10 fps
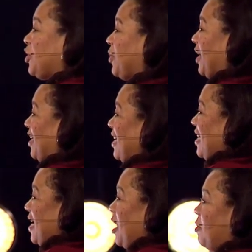doing?
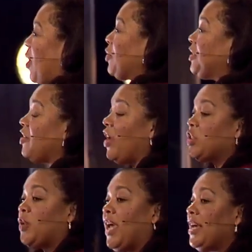Most of
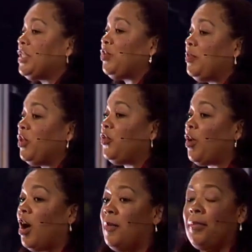us, we answer it
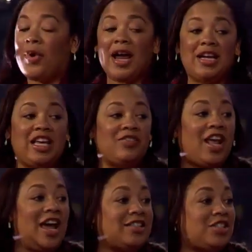before our brain even
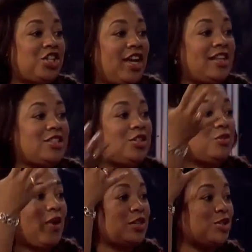has a chance to
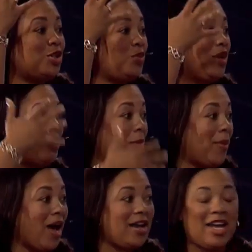register with our
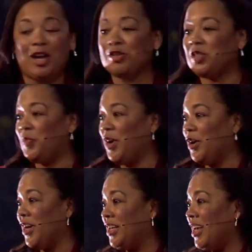body and our
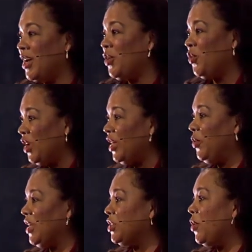spirit, really,
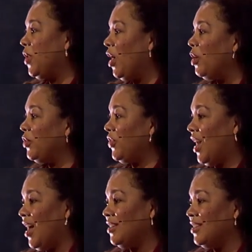what's going on with
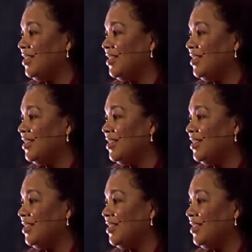that.